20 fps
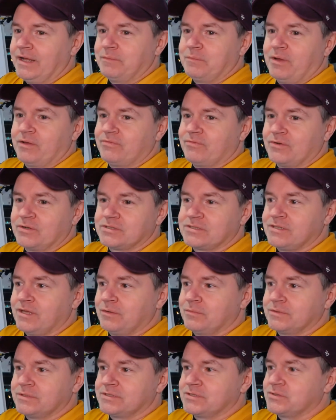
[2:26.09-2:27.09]
And my first
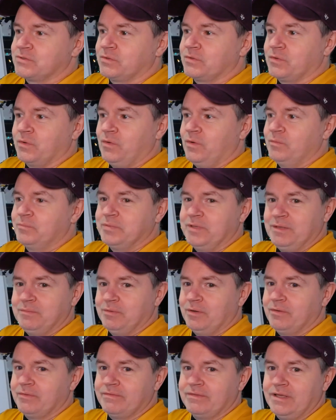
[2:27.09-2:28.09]
thought was, so the whole
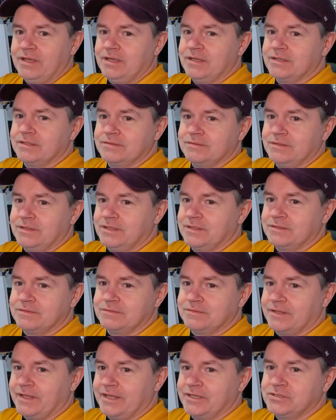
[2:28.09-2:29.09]
Bebo thing
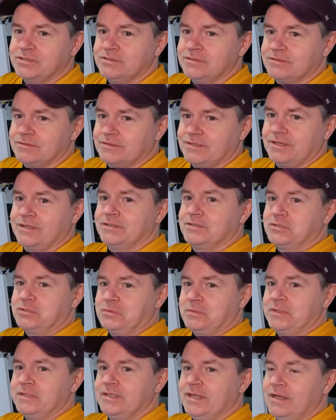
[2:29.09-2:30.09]
in Legends, are they
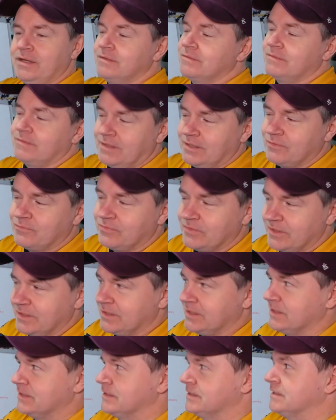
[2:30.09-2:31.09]
undoing that? Thankfully,
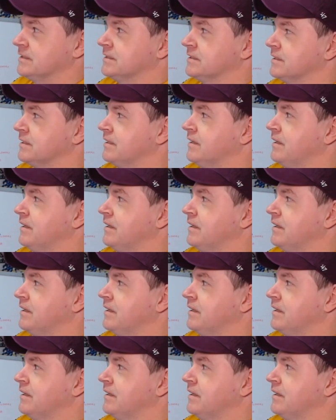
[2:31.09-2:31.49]
they didn't.